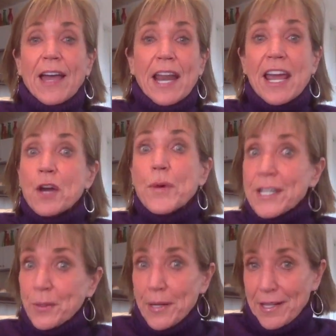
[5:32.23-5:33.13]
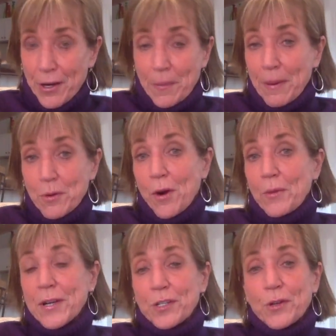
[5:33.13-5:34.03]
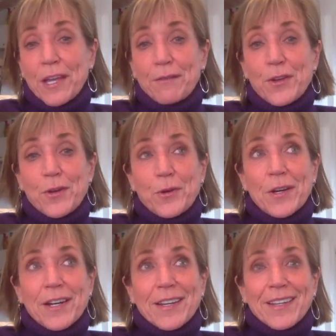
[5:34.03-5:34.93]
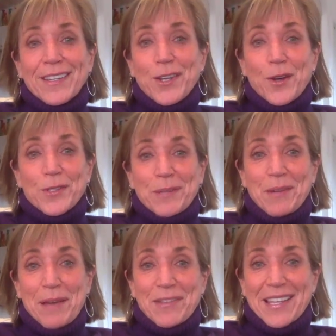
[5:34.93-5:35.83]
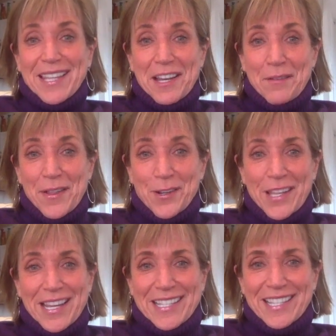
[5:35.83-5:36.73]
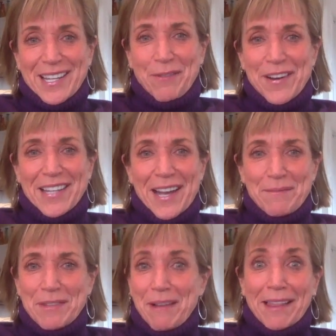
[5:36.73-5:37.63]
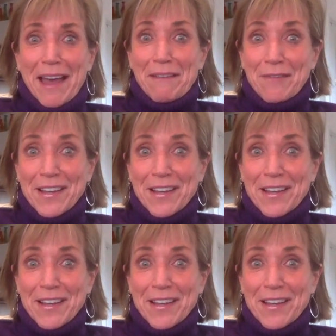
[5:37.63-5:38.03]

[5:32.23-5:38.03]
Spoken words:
And I go into it a little bit more, which will give you, sometimes I think of other things at different times in my life.